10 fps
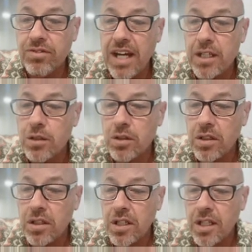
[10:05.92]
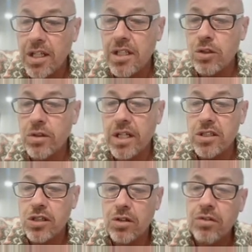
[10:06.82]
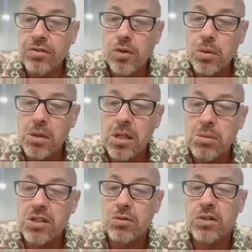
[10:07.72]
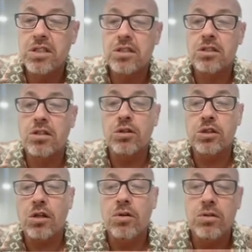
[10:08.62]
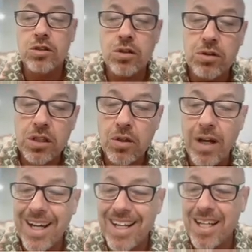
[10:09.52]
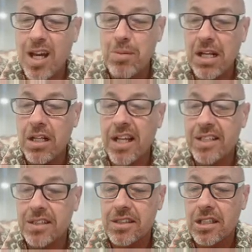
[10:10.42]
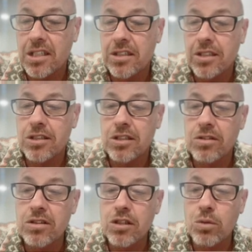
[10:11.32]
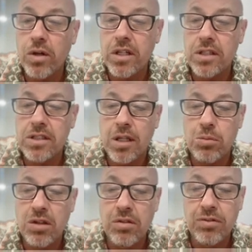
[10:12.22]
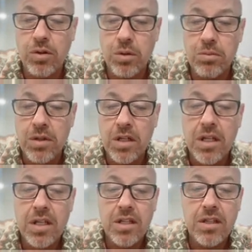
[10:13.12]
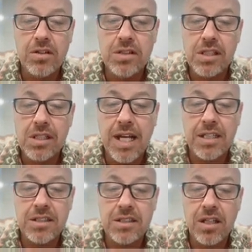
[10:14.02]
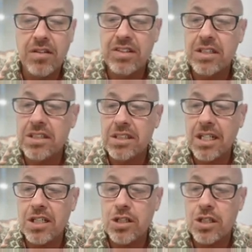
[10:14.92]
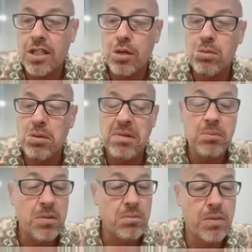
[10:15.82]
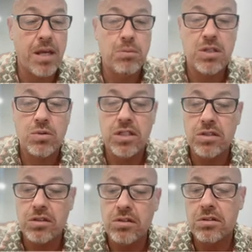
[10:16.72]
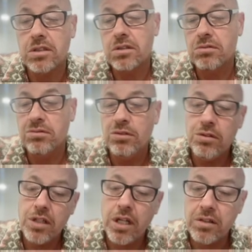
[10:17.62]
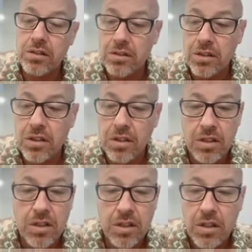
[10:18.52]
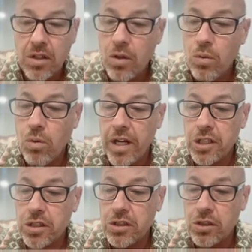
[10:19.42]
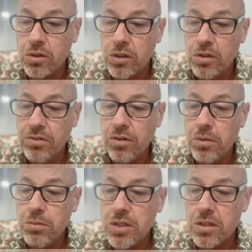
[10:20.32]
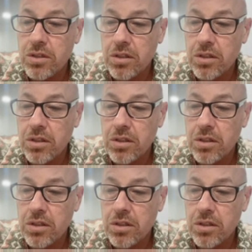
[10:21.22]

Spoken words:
factor? It creates uniformity between socioeconomic classes. Since students are wearing the same uniform, there is less of a distinction that can be made between students. Okay. Why should school uniforms?